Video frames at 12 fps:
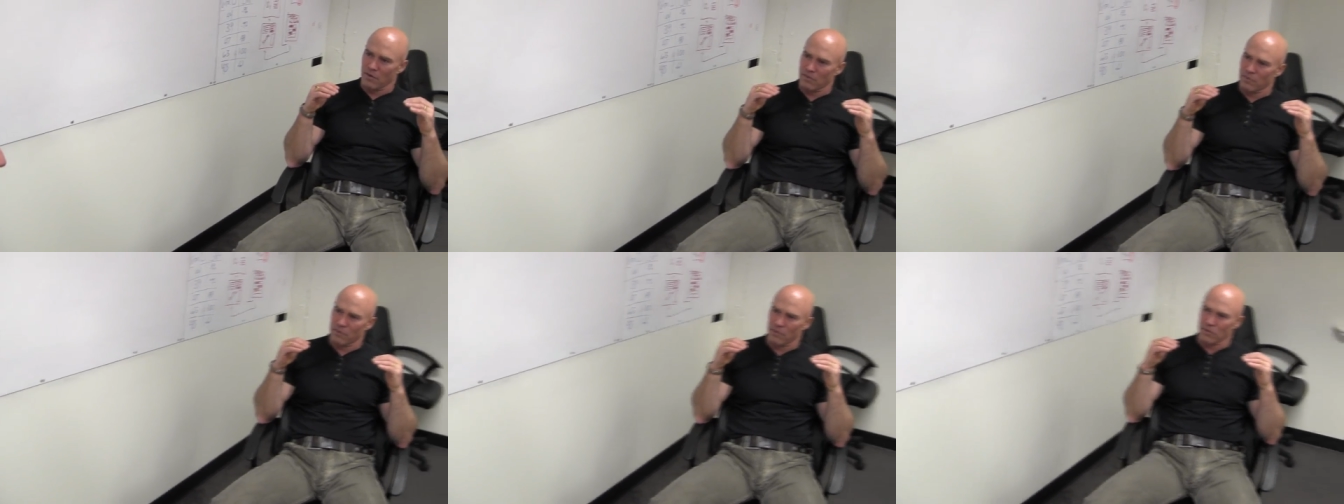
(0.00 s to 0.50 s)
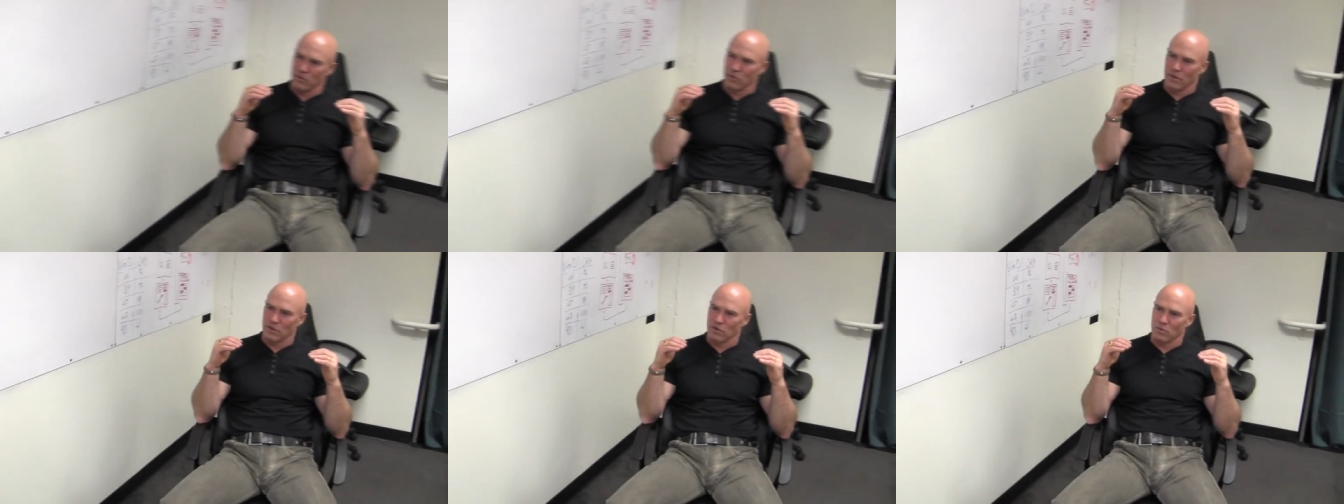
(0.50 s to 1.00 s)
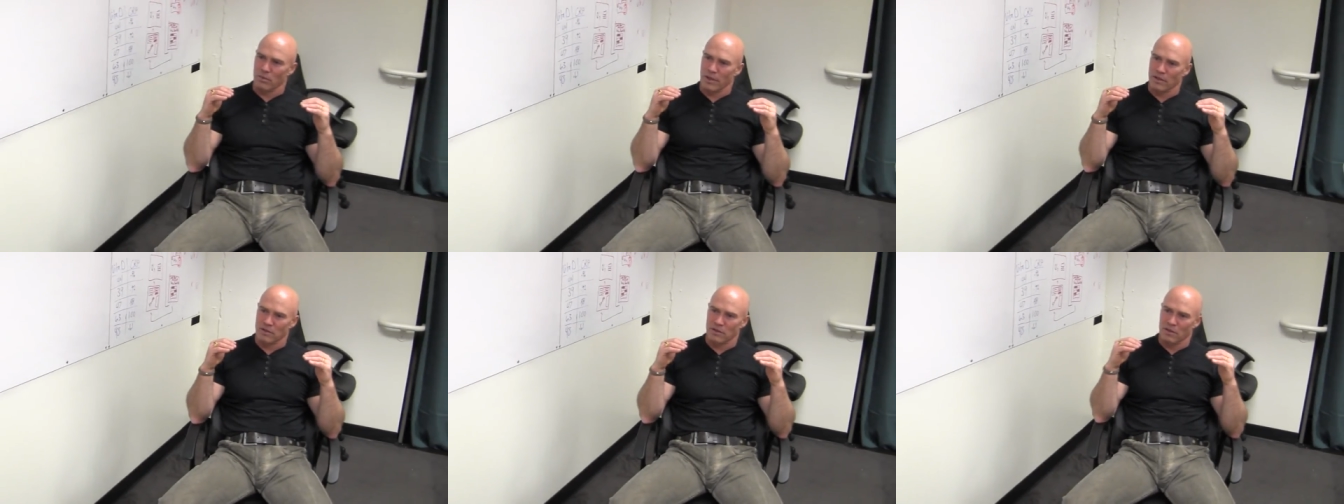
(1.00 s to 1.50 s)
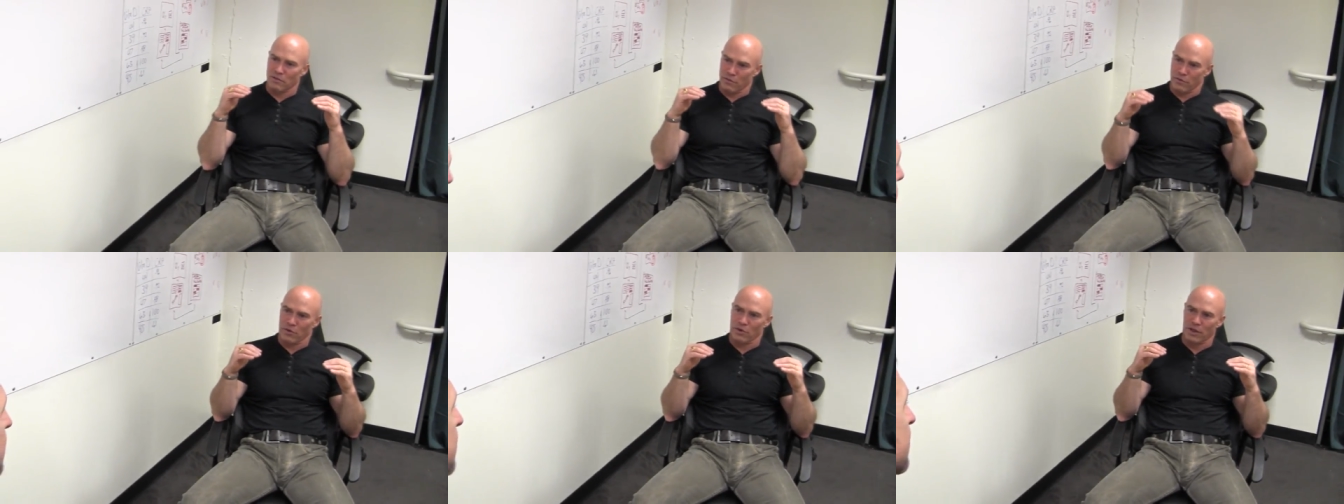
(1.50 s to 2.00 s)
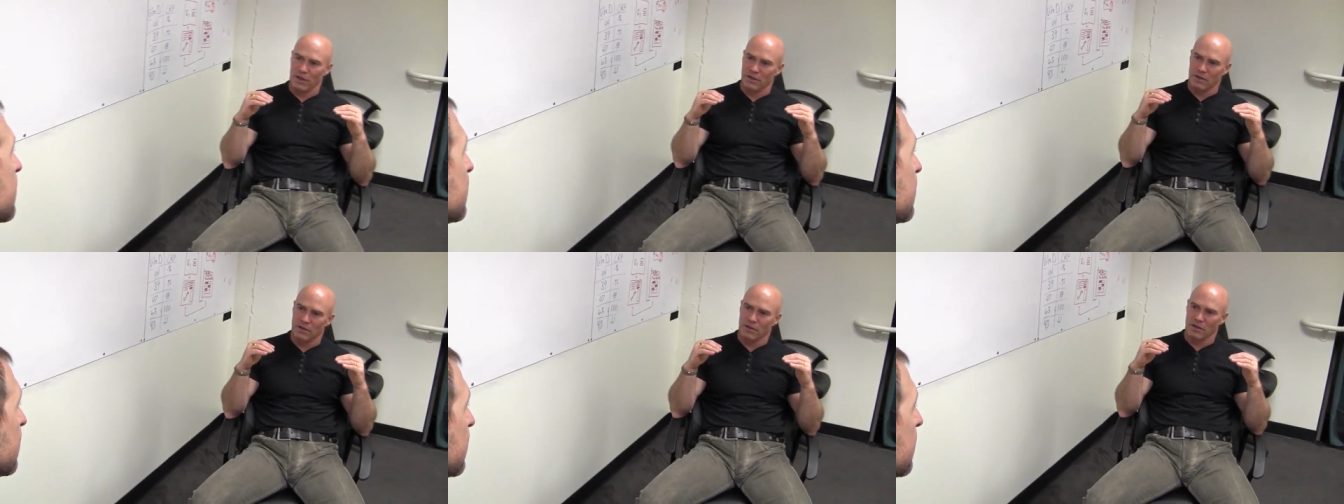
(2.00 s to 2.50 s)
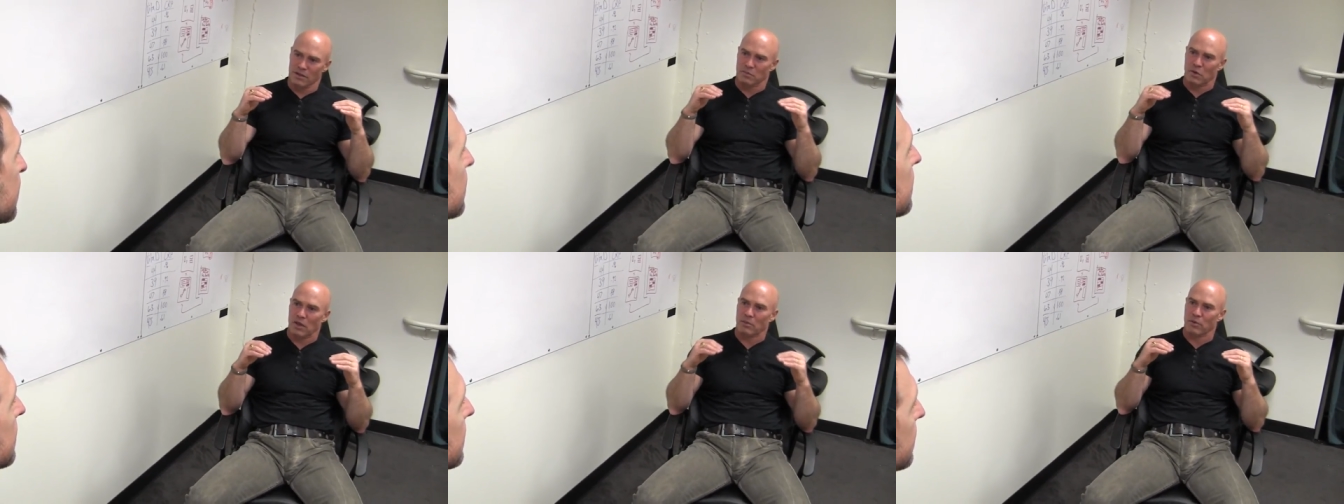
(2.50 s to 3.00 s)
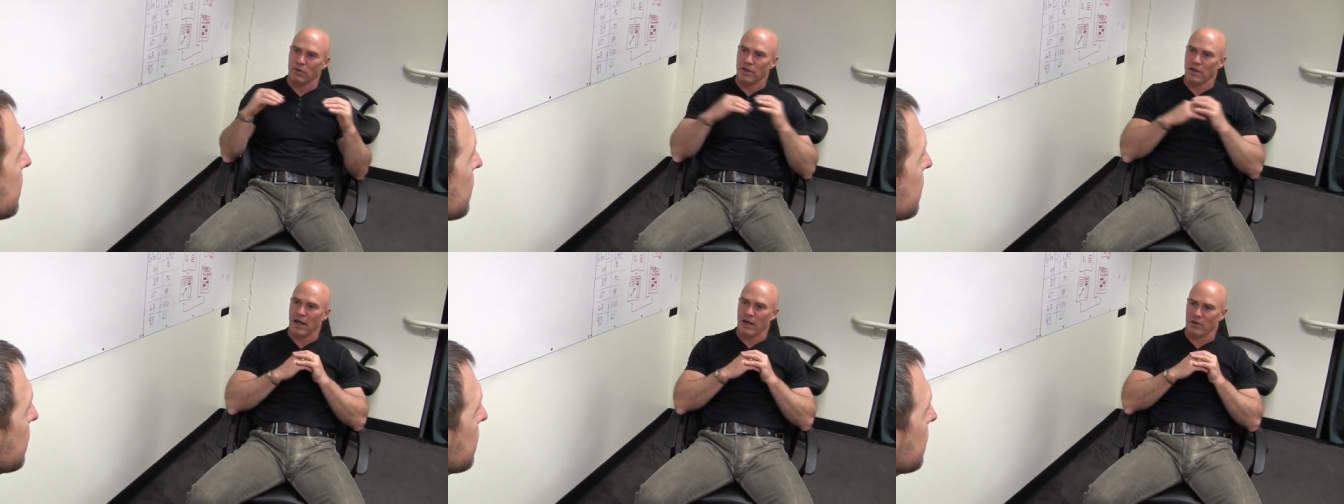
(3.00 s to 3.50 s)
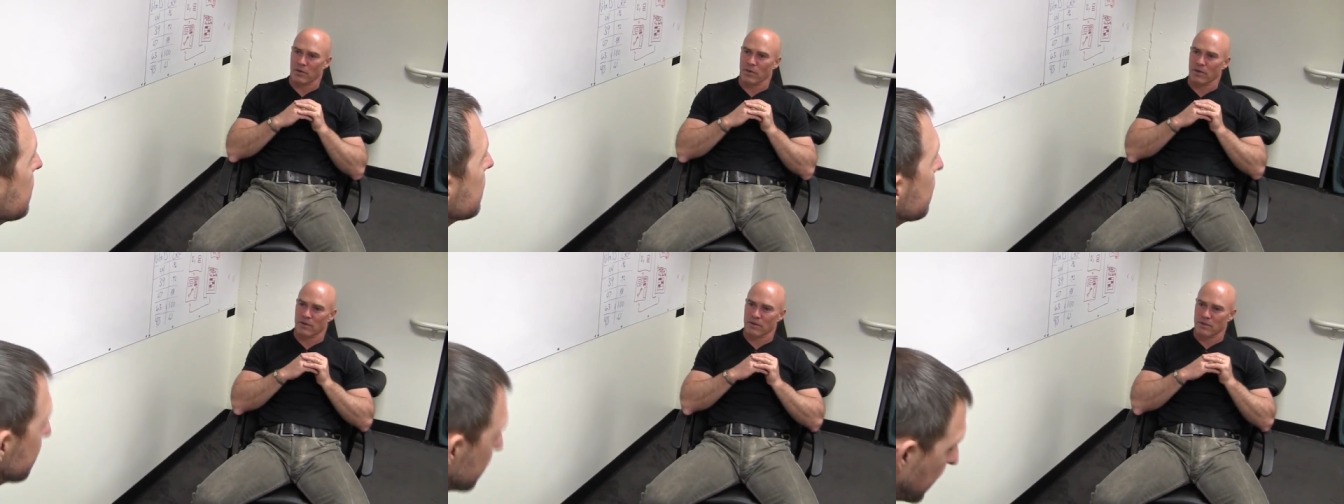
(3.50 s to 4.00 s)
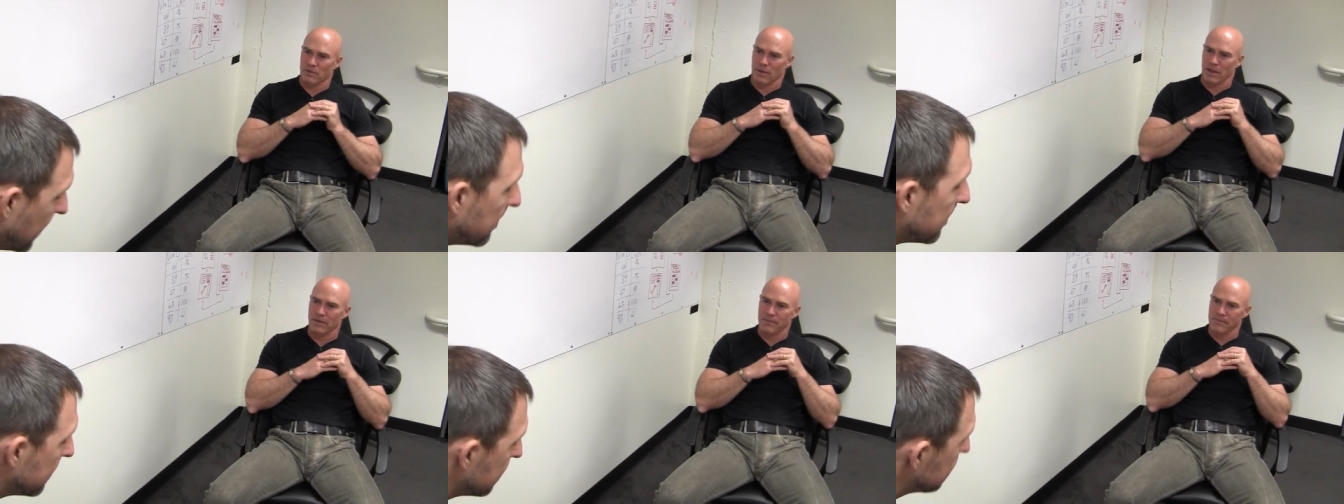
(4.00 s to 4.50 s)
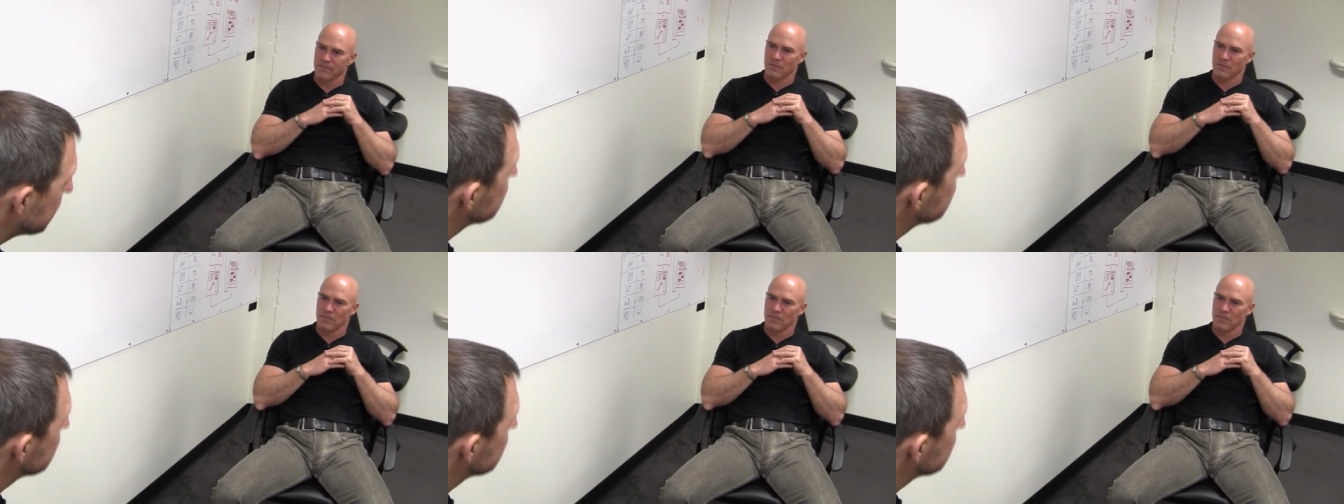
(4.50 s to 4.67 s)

that for traditional medicine of 30 is probably pretty inadequate, yep. right?